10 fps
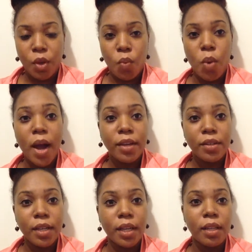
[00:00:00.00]
why you're
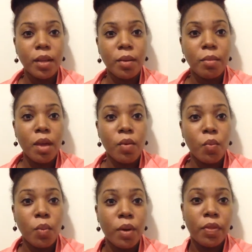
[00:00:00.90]
taking them
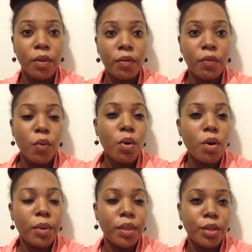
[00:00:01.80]
and what they're for,
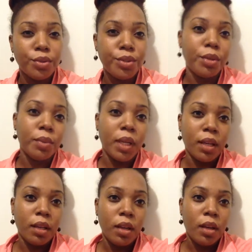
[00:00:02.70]
what they're
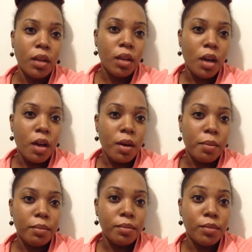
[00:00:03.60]
doing
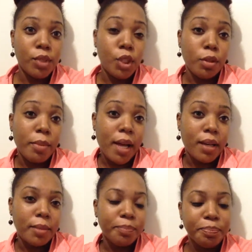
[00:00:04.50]
to your
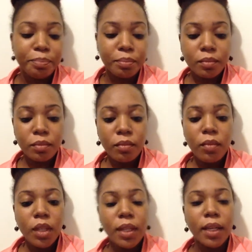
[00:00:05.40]
body.
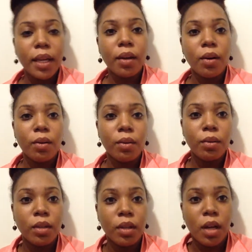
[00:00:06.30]
Now,
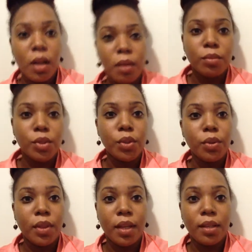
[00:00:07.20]
two
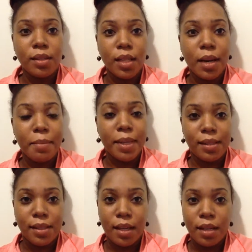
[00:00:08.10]
things that I
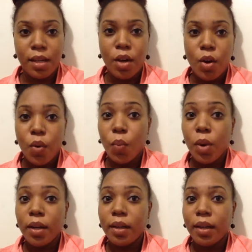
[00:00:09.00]
must say.
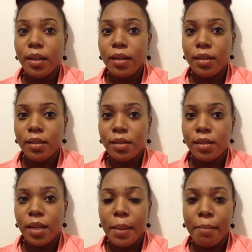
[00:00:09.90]
One
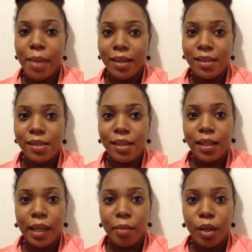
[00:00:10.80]
is my
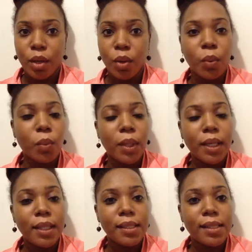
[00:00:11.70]
disclaimer.
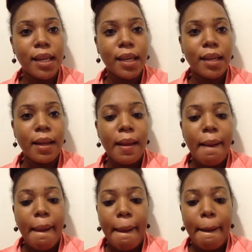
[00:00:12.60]
One is that
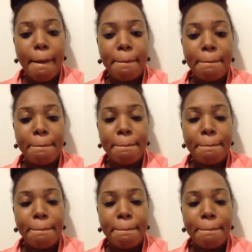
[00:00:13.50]
I